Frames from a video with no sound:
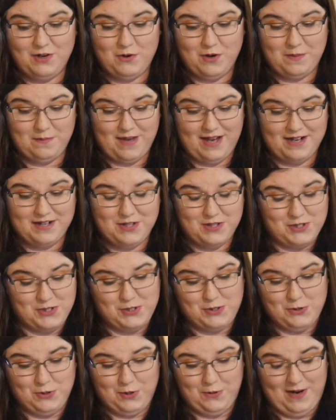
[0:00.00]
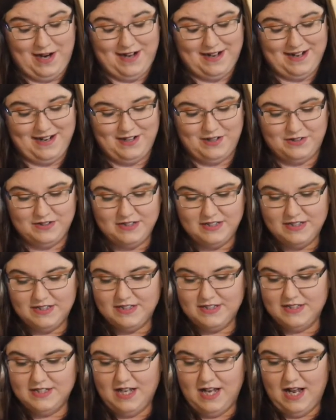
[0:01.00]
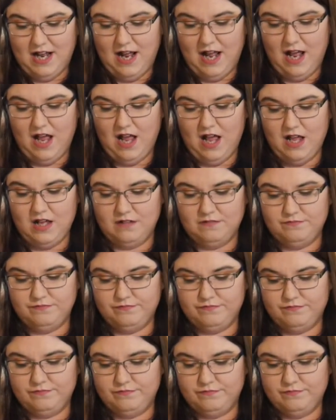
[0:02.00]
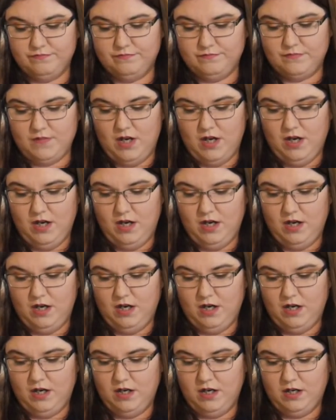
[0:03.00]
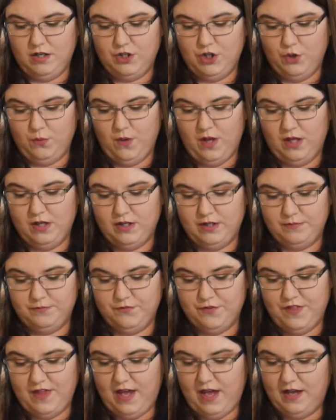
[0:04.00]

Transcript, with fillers: going back to the store right now. Uh. Oh, you're welcome for